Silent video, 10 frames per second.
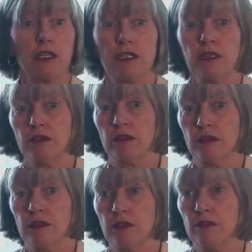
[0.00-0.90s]

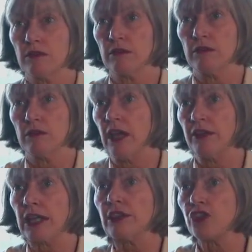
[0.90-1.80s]
in other
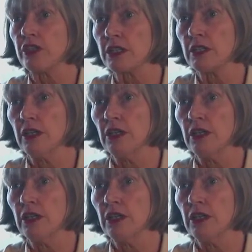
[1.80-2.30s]
countries.